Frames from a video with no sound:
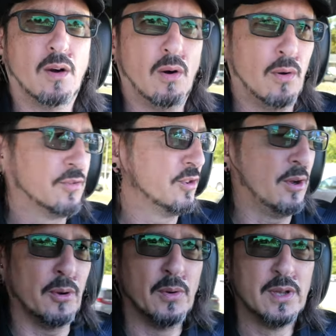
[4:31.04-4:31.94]

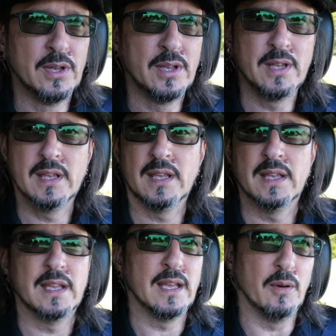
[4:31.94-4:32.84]
Also,
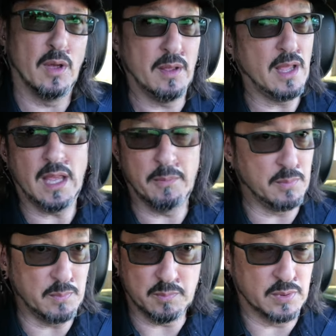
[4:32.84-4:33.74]
it
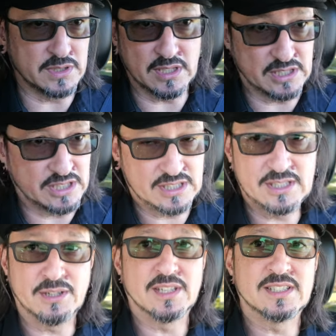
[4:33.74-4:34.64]
was
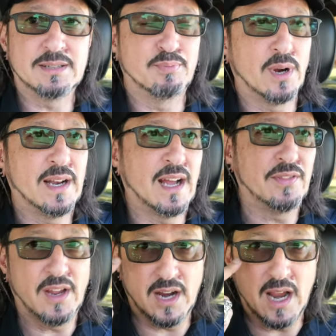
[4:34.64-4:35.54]
seriously bright out
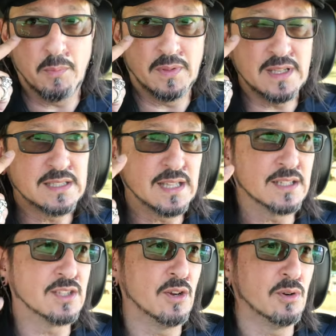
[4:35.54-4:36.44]
there. And when these
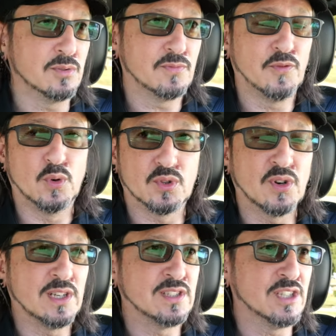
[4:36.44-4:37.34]
things go full
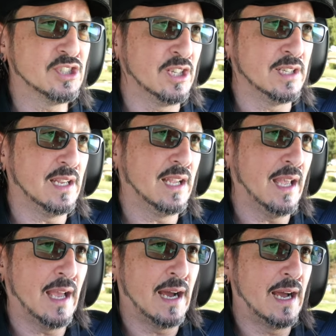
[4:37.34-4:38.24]
transition,
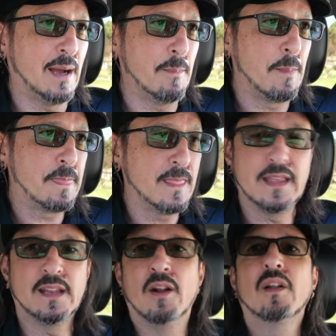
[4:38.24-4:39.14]

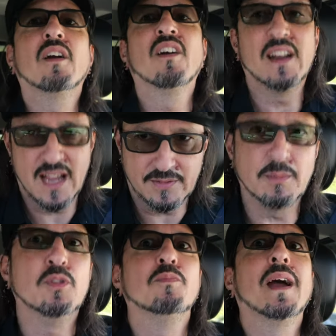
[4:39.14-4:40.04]
you know, and I already have to
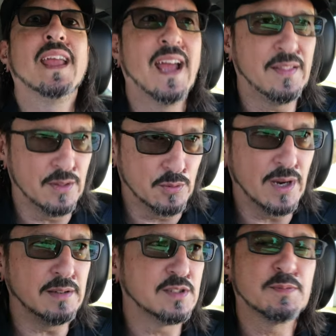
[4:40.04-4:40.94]
move my head in the
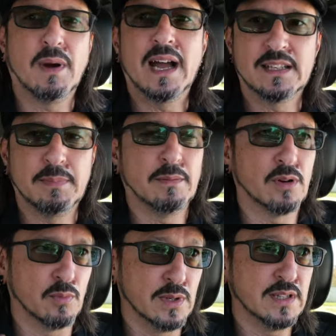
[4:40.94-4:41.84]
right spot to be able
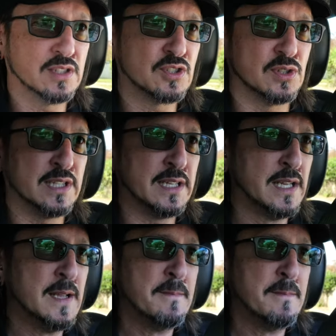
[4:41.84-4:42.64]
to read the screen,